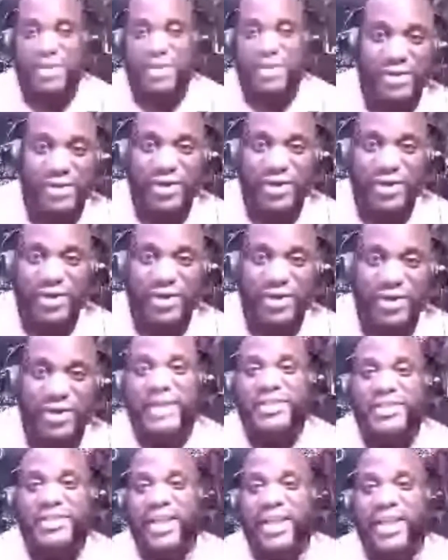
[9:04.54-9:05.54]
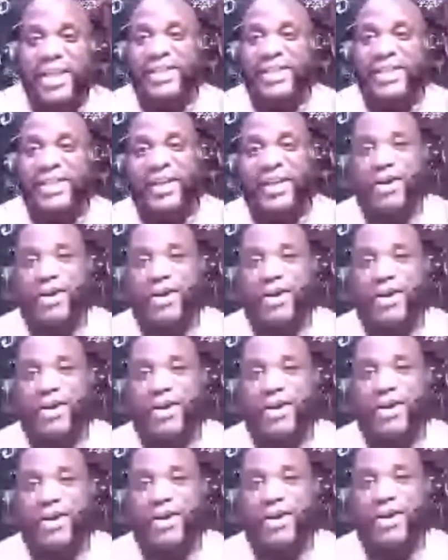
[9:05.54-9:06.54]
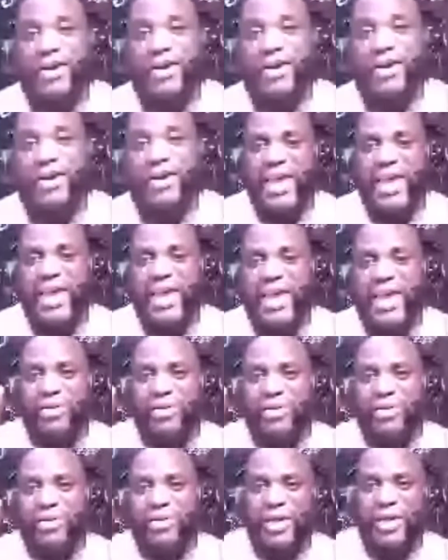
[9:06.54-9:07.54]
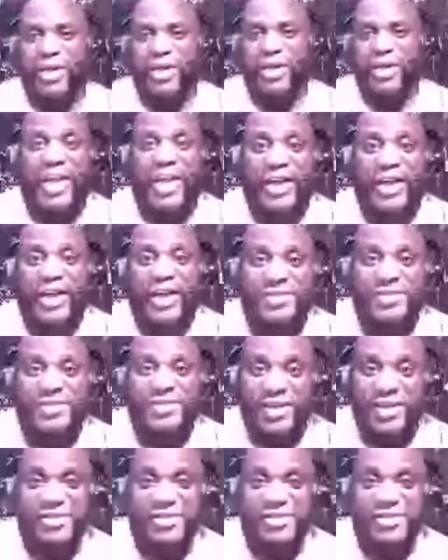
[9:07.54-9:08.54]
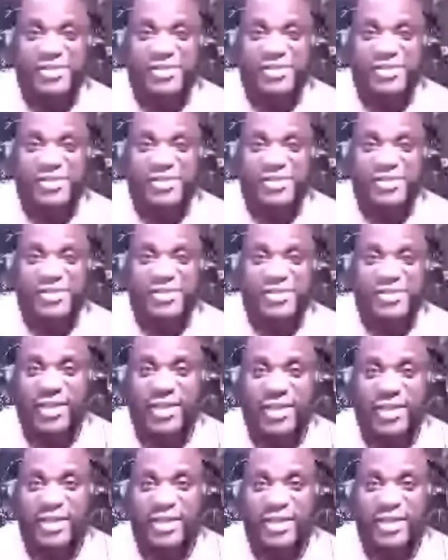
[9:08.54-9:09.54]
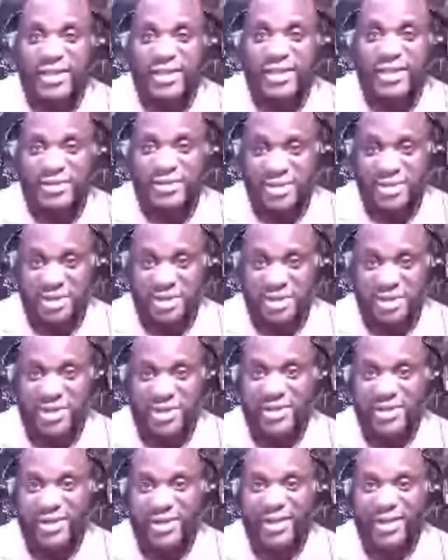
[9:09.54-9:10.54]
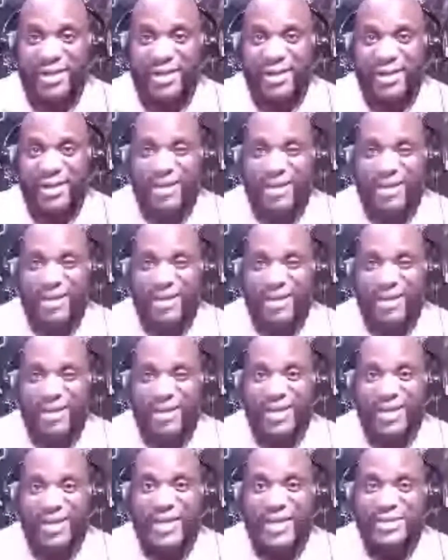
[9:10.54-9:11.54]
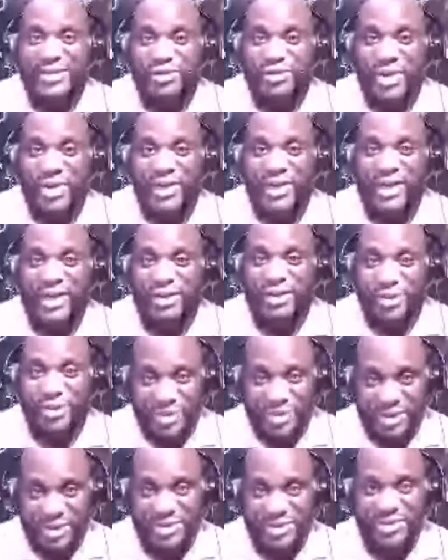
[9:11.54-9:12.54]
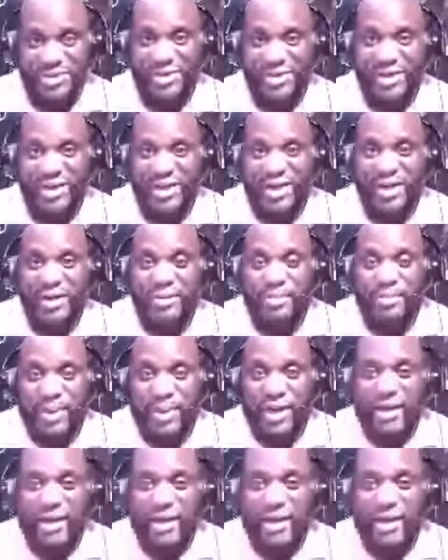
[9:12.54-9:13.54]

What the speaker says: You know, he might just like to hear these tales. Now, here's something else, ladies and gentlemen. Ladies, you might not know this, but